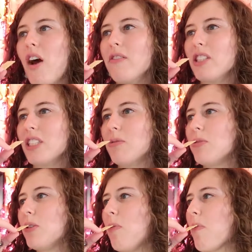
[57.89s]
Five second
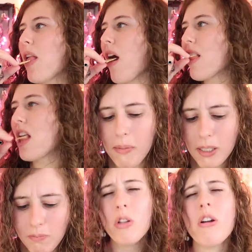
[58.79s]
rule.
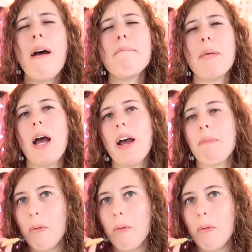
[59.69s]
Mm, they're not bad.